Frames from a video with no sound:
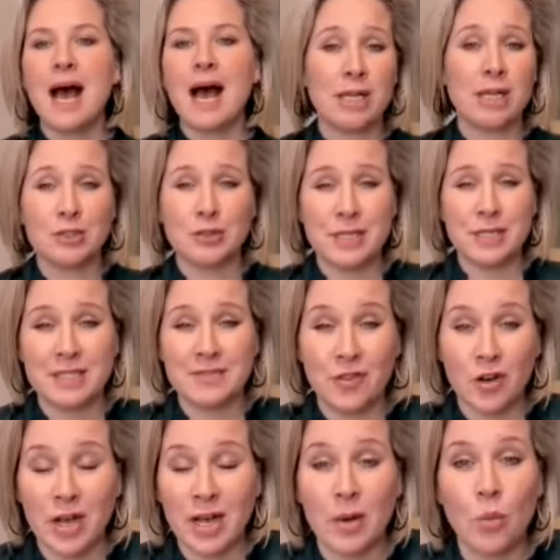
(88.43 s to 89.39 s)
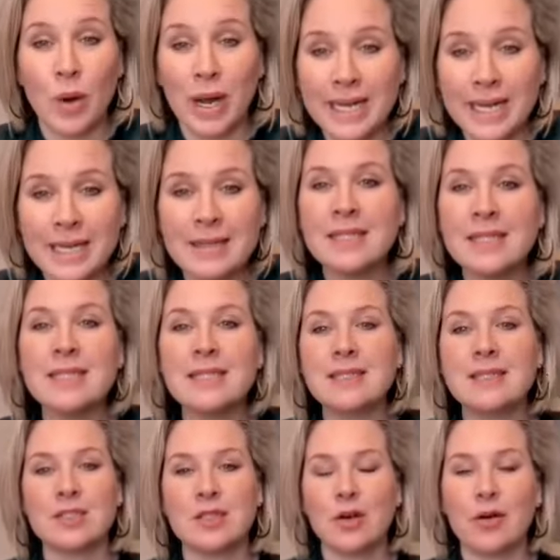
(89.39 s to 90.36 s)
I do this via waiting
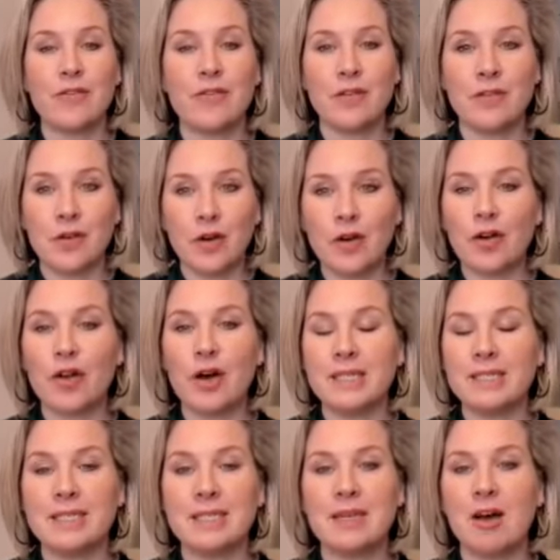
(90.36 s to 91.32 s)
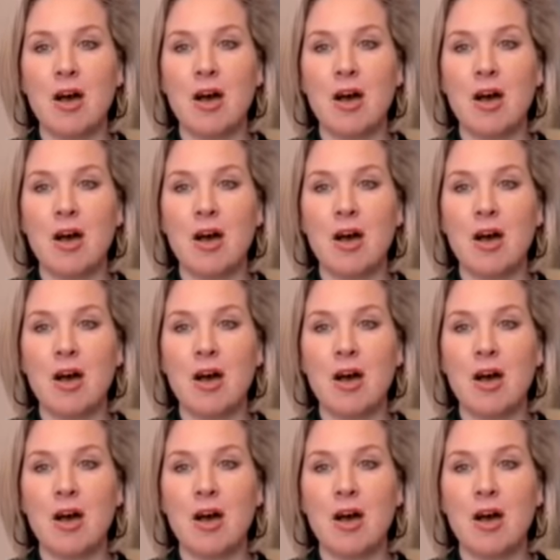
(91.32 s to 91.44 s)
lists. So if I've got an idea,